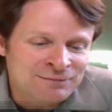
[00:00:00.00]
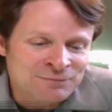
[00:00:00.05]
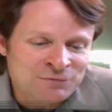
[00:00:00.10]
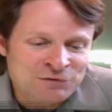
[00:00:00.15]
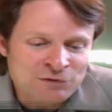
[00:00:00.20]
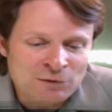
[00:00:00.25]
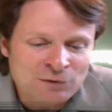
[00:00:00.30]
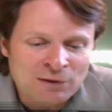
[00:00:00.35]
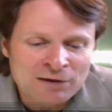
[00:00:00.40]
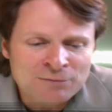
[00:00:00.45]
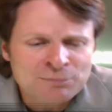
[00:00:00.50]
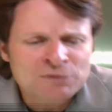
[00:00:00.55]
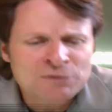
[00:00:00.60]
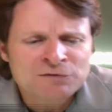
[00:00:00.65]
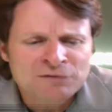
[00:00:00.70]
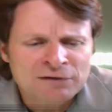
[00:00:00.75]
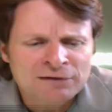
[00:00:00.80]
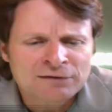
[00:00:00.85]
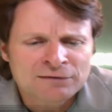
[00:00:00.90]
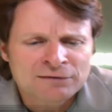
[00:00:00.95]
so I've been
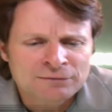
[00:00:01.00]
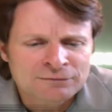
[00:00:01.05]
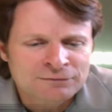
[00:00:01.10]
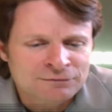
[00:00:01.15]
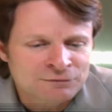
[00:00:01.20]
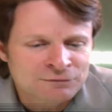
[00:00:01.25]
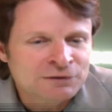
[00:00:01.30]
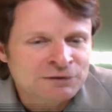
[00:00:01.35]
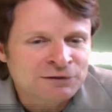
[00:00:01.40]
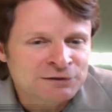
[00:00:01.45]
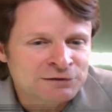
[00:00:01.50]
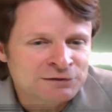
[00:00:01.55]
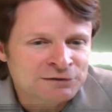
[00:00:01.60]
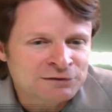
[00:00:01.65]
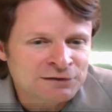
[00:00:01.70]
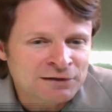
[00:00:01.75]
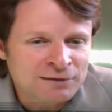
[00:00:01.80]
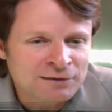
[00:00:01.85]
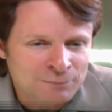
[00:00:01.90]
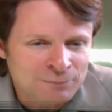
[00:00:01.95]
taking really
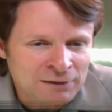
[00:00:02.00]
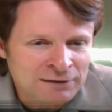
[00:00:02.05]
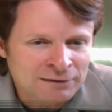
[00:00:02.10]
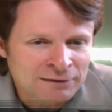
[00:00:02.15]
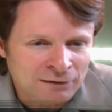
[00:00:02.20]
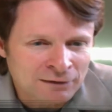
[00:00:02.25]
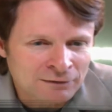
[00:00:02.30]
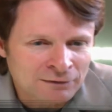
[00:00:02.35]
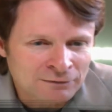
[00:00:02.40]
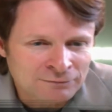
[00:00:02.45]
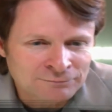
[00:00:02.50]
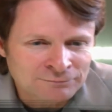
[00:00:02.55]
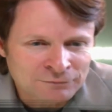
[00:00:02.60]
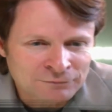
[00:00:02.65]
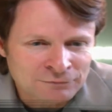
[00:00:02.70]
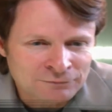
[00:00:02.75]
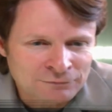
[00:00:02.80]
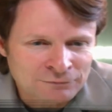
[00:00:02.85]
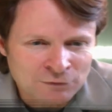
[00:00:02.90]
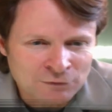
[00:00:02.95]
good care of my car
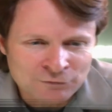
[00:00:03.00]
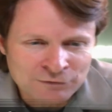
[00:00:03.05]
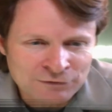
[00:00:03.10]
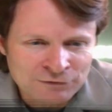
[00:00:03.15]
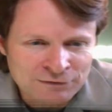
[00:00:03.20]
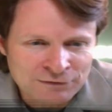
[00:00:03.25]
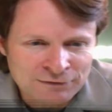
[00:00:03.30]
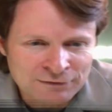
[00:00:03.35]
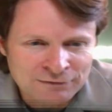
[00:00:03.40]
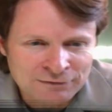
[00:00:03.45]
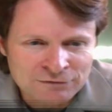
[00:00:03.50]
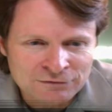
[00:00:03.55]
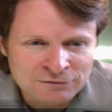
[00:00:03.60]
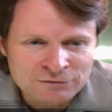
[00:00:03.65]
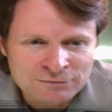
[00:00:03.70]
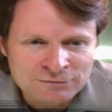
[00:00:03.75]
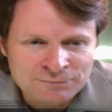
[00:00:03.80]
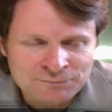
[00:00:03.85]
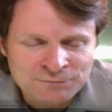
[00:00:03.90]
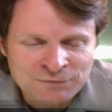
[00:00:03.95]
over the
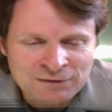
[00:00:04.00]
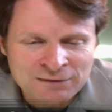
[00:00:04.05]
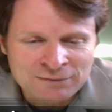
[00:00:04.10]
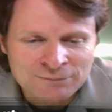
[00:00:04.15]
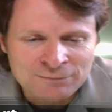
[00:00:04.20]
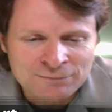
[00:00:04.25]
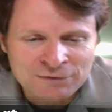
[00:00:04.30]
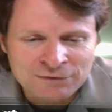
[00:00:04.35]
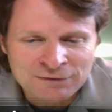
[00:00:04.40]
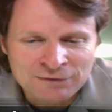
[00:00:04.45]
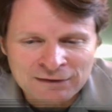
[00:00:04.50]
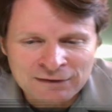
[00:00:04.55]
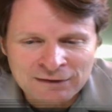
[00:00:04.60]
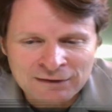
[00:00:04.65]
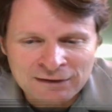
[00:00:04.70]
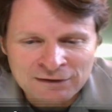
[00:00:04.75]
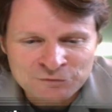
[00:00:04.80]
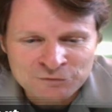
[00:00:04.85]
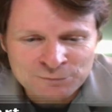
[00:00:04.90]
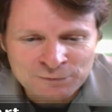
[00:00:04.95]
years. But then I
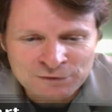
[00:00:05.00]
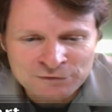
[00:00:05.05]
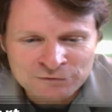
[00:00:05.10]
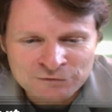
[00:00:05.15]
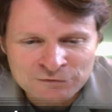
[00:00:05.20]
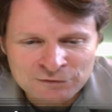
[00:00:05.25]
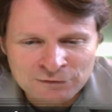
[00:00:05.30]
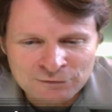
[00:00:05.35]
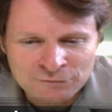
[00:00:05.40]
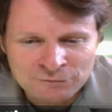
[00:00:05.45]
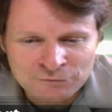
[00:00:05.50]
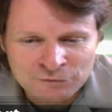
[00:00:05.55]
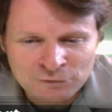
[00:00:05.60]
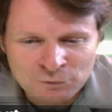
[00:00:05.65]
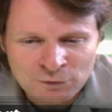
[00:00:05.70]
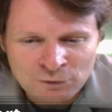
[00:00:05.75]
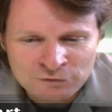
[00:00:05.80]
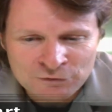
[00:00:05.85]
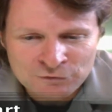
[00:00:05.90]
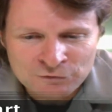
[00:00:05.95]
ask myself the
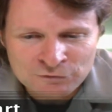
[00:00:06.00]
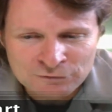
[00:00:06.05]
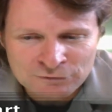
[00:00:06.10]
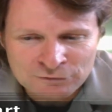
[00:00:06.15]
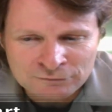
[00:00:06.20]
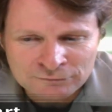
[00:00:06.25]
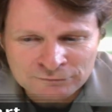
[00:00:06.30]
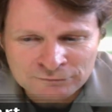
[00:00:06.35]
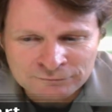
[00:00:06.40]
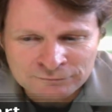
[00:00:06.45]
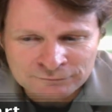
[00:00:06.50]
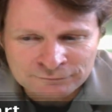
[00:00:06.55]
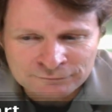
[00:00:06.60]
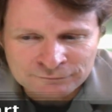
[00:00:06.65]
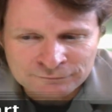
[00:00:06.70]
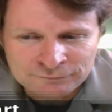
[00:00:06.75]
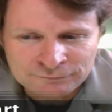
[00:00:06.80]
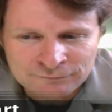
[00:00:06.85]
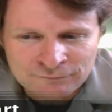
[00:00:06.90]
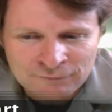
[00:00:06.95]
question:
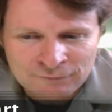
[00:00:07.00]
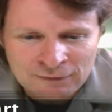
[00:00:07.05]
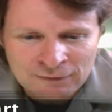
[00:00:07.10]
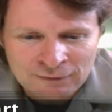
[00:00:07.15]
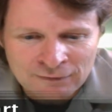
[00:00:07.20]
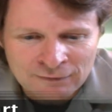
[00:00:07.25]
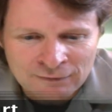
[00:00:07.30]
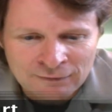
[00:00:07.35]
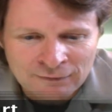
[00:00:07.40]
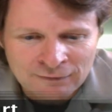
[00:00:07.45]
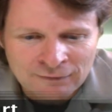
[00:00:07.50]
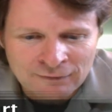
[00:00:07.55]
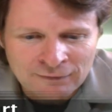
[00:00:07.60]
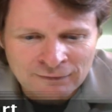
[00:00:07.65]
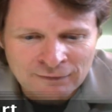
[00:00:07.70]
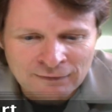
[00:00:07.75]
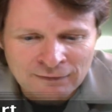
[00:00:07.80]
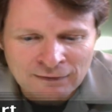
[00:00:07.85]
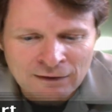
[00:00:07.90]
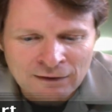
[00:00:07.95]

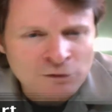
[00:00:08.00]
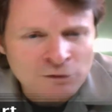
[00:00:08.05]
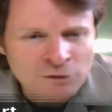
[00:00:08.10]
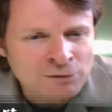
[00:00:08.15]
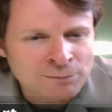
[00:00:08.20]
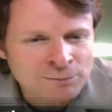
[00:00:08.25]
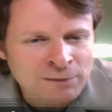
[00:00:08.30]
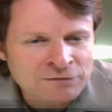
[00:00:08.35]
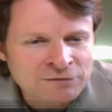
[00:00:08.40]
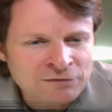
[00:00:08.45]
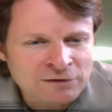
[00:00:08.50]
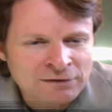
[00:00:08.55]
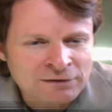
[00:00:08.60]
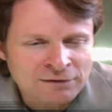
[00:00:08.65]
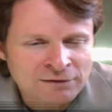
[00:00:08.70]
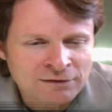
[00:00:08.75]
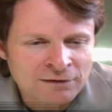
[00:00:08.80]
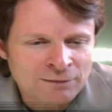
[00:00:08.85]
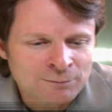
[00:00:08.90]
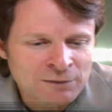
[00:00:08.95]
uh, How good am I
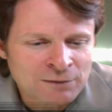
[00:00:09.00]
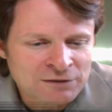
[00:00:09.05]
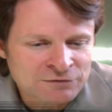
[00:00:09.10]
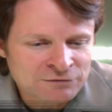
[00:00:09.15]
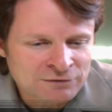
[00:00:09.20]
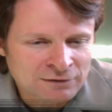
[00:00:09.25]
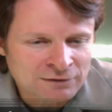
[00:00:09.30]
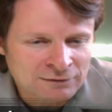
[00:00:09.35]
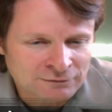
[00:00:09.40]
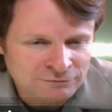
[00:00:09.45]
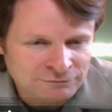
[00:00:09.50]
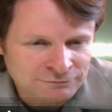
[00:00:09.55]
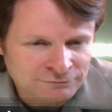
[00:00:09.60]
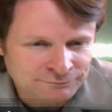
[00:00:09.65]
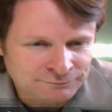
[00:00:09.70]
taking care of myself?